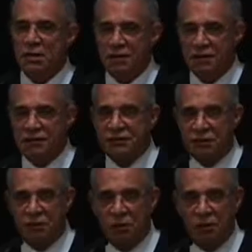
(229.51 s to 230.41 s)
This
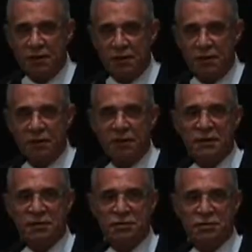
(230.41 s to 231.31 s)
is what
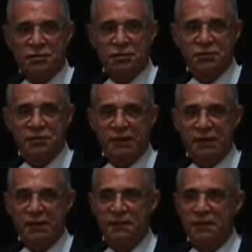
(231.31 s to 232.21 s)
America should be.